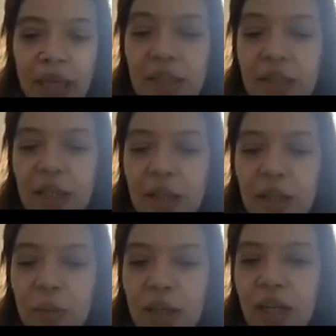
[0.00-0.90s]

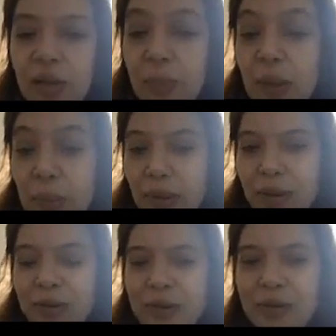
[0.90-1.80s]
basically looking at
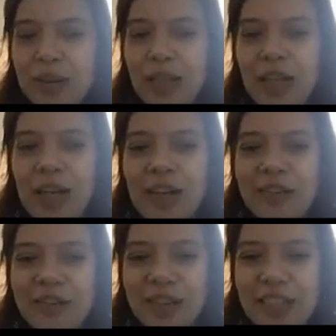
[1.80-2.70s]
people
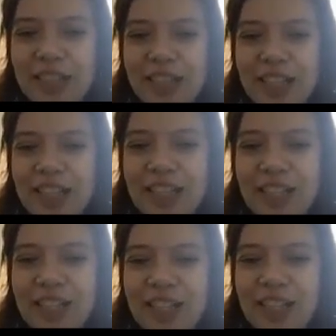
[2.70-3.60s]

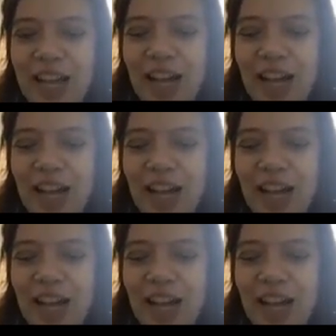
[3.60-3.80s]
versus